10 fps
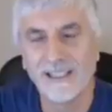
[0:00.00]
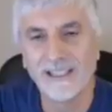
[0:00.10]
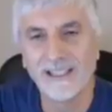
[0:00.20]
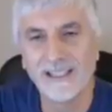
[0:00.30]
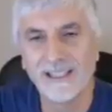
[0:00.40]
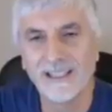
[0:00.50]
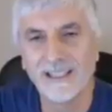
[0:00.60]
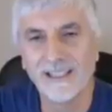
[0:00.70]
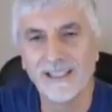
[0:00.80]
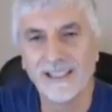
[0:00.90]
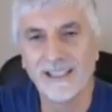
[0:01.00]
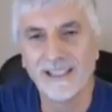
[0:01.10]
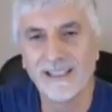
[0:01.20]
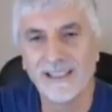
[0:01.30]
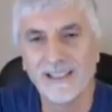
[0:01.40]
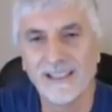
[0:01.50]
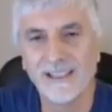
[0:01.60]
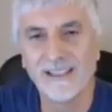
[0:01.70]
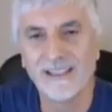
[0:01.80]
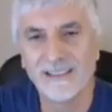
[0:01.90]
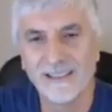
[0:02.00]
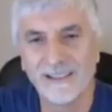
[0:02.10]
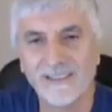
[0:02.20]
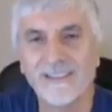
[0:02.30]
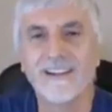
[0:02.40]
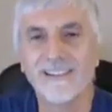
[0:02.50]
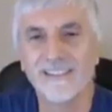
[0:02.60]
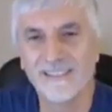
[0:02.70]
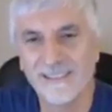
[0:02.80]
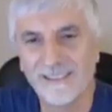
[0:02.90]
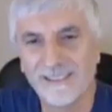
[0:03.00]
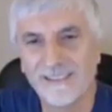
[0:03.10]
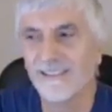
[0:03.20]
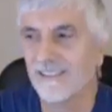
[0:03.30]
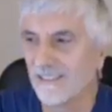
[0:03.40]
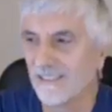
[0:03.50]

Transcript: (not speaking)